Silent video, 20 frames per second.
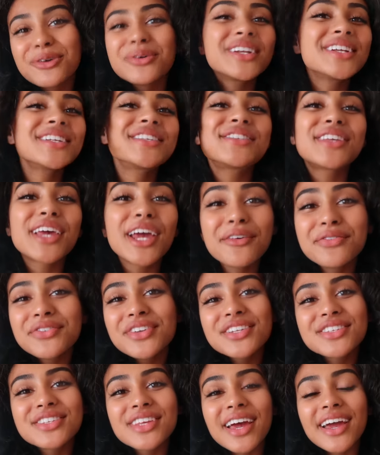So it is safe
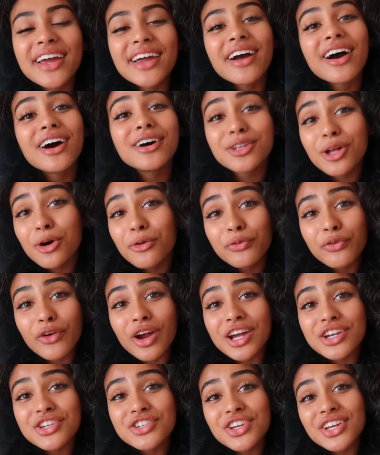to say
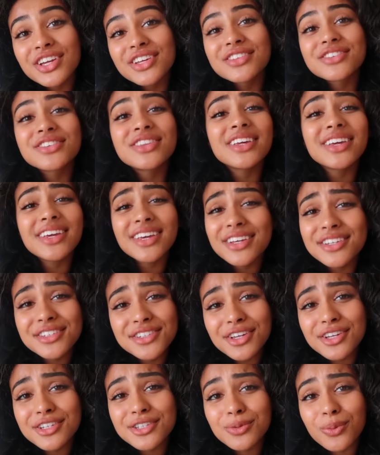HelloFresh is the
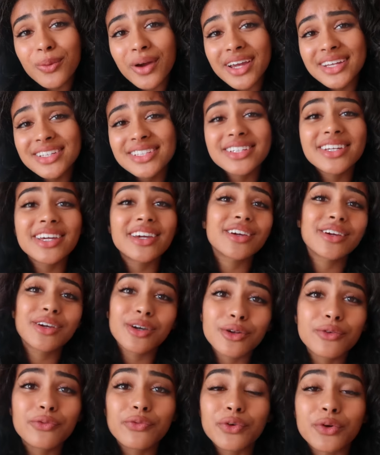easiest way to get
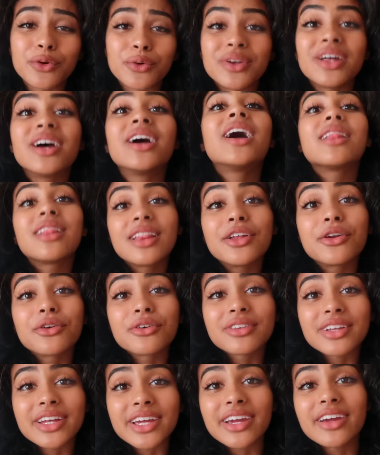good food.
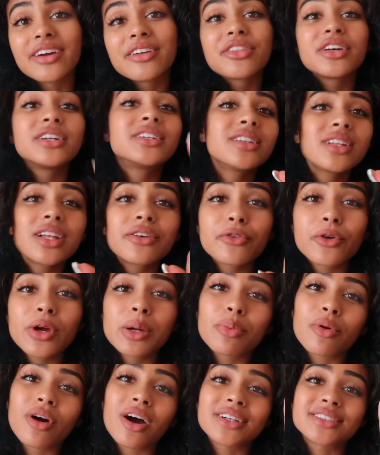Literally. The delivery
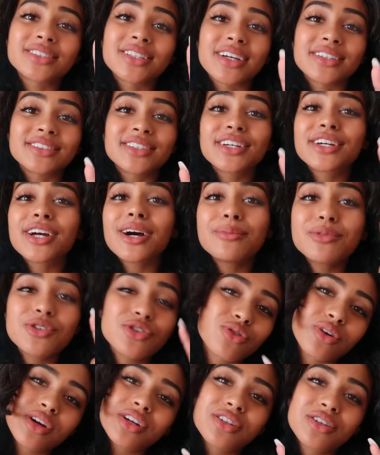process. It comes
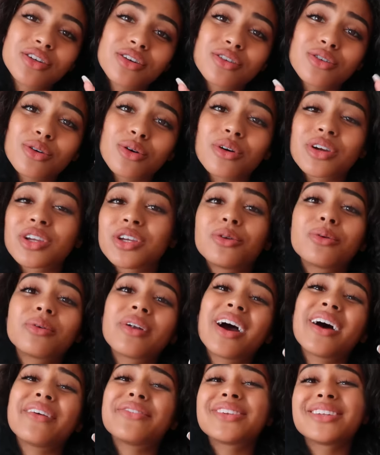straight to your door. You don't
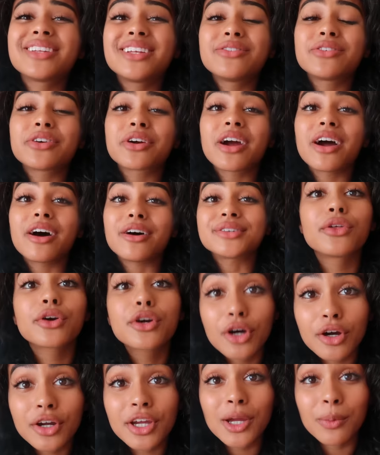have to leave your house. The
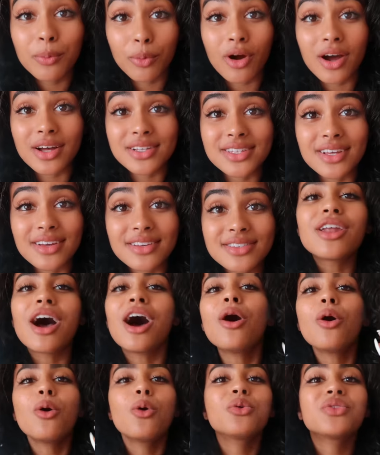cooking process.
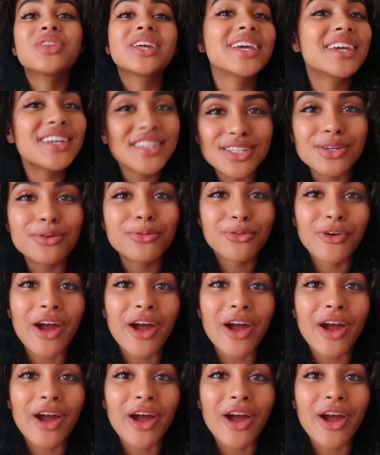Not only is it